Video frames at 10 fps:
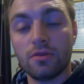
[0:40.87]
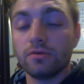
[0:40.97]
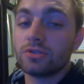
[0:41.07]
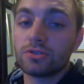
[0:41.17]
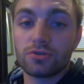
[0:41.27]
all
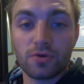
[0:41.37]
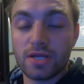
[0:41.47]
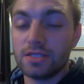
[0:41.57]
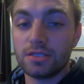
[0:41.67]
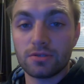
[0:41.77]
those
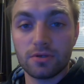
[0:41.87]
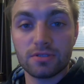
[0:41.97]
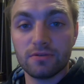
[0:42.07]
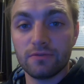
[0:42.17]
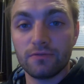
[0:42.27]
crazy
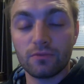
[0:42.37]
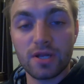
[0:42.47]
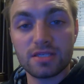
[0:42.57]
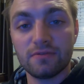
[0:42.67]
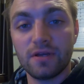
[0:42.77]
sorts of
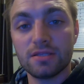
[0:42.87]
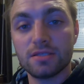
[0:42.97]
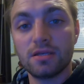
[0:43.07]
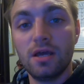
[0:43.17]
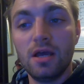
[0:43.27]
race
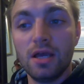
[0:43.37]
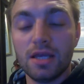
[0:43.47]
events.